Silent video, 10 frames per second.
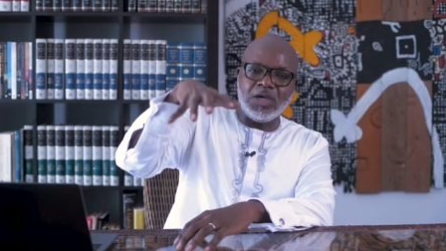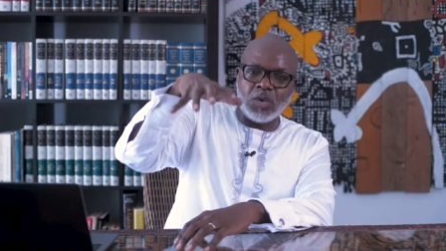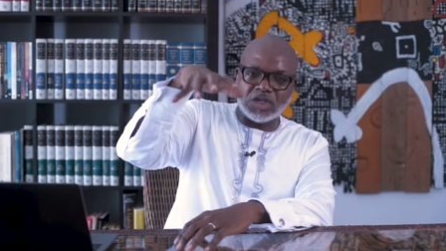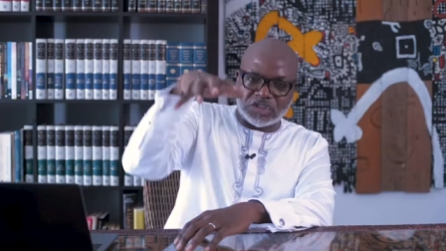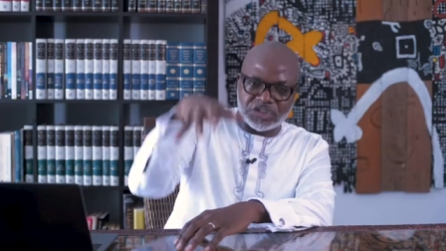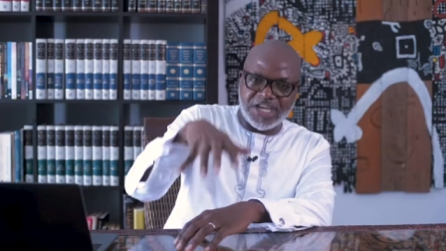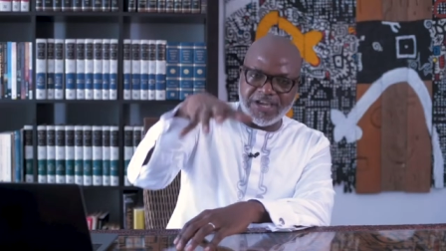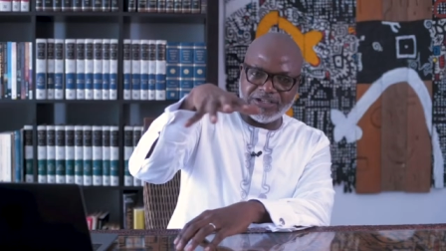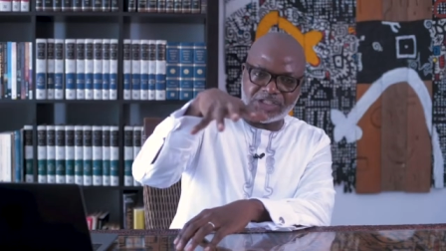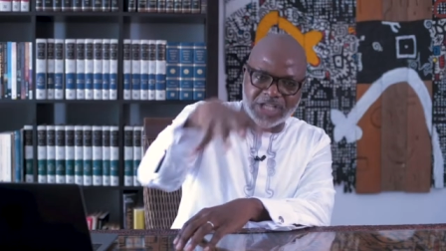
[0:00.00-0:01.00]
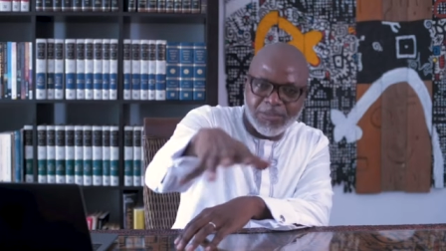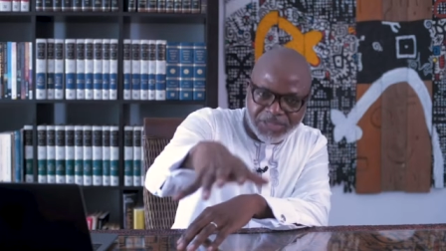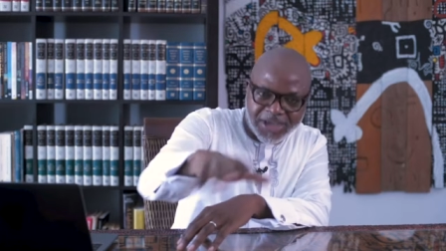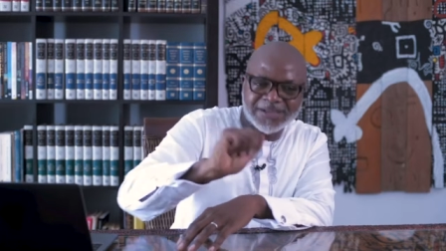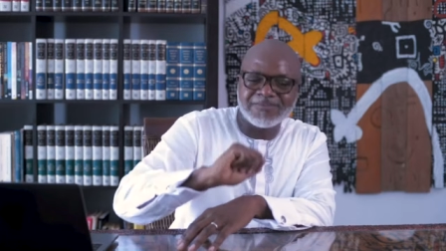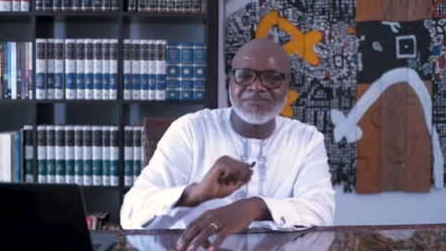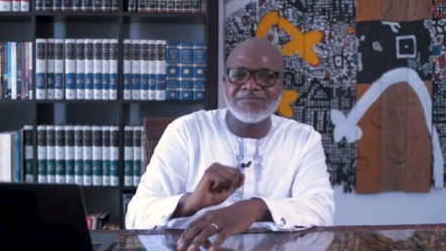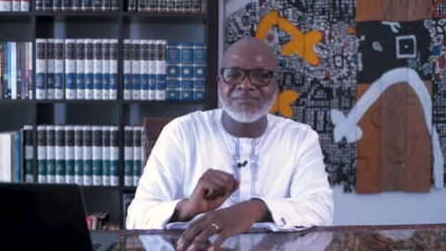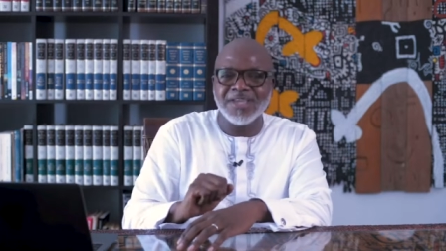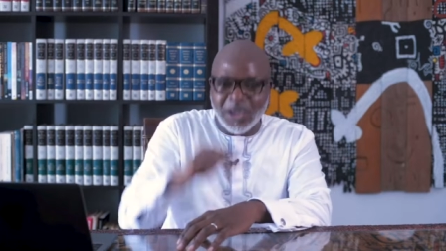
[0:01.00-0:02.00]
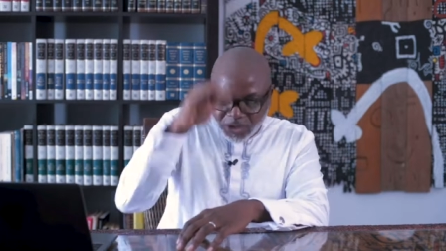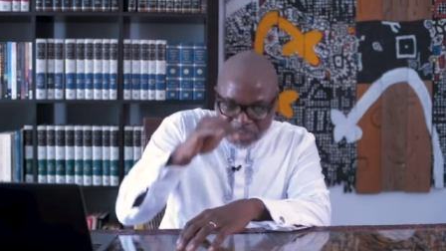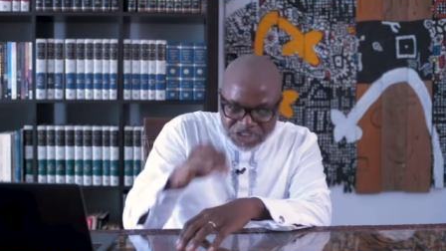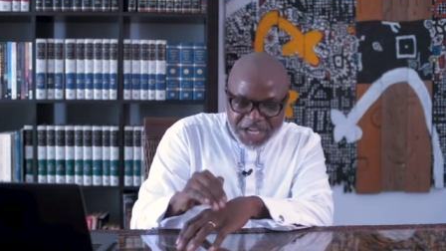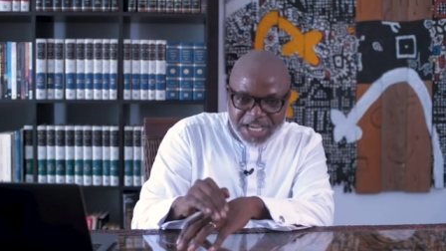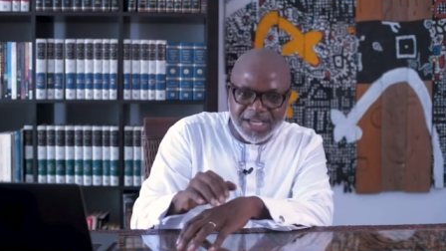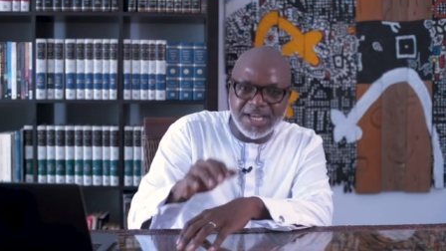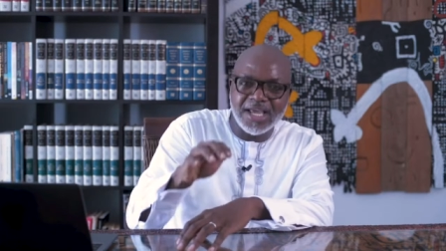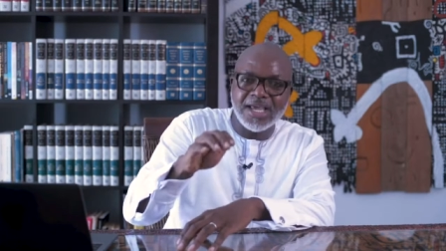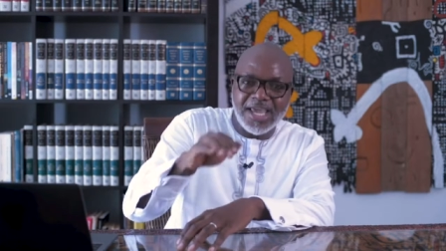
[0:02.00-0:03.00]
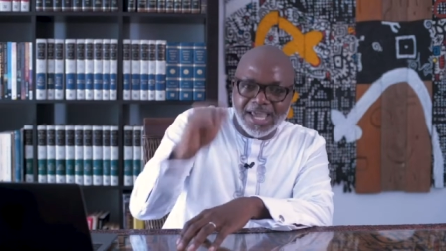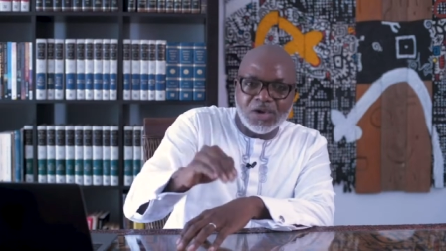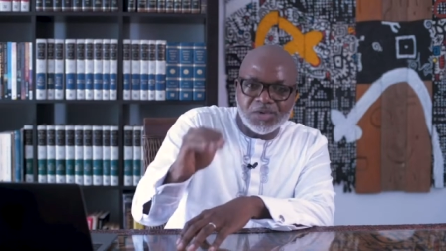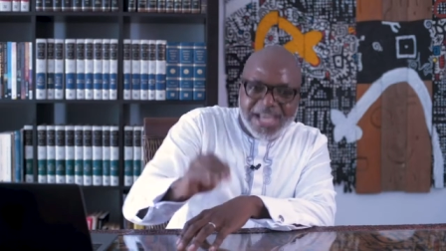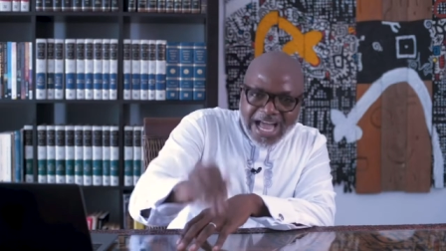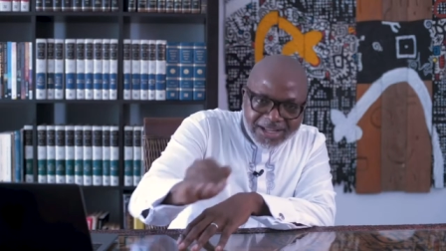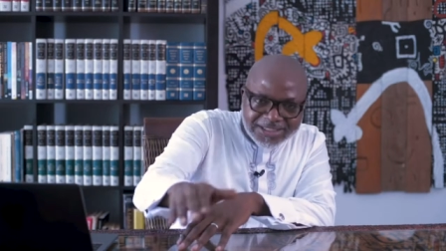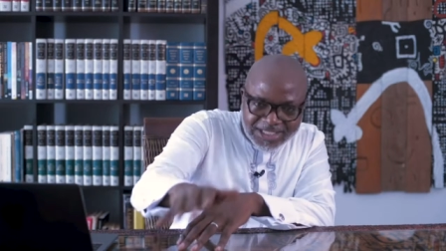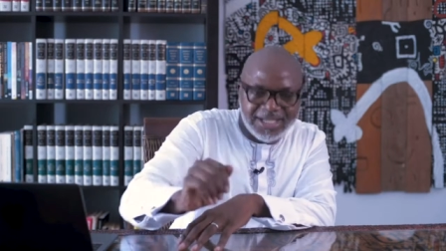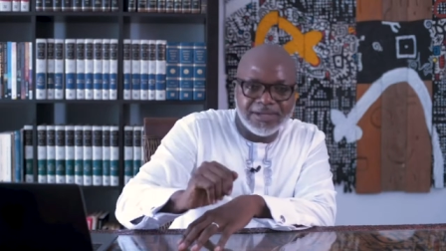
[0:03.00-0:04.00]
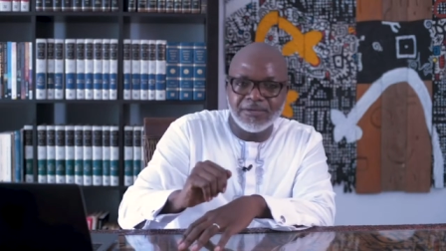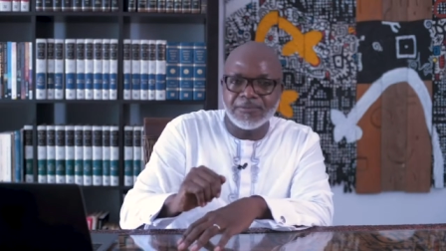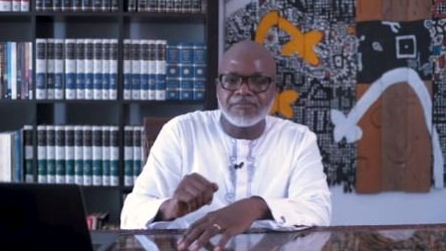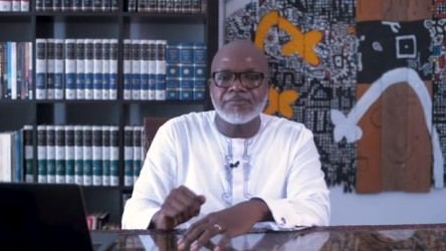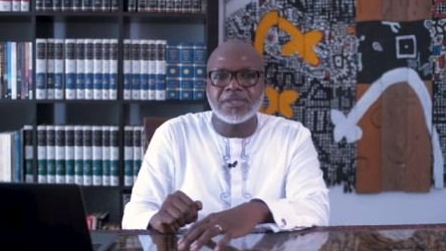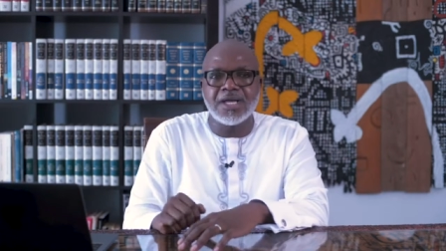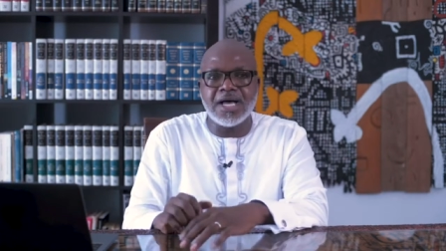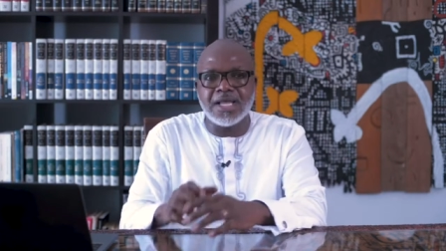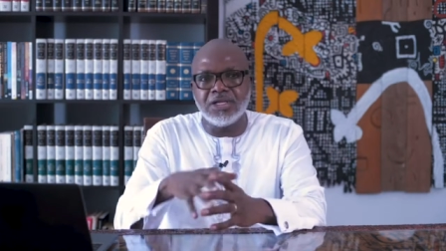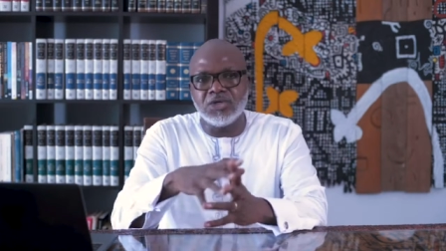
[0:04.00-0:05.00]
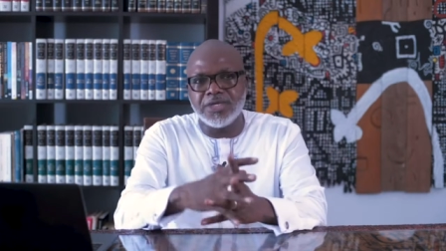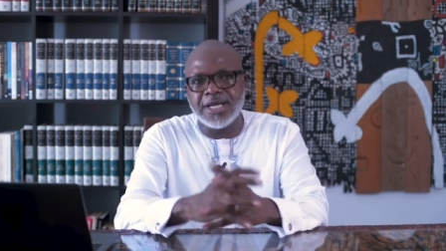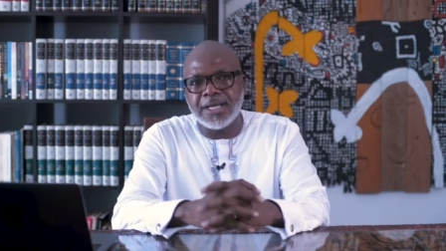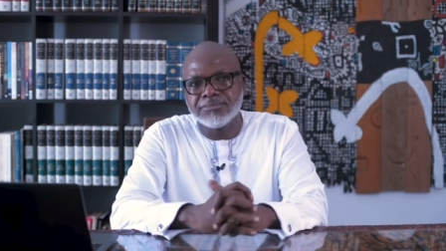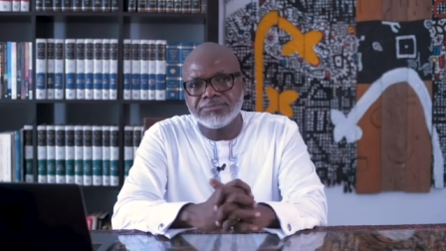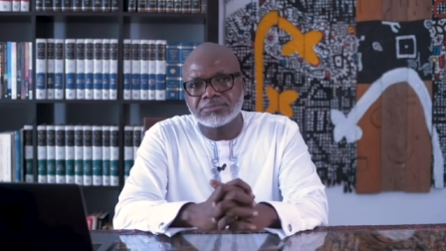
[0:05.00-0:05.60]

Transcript: was seeing something. He was seeing a reality. Hallelujah.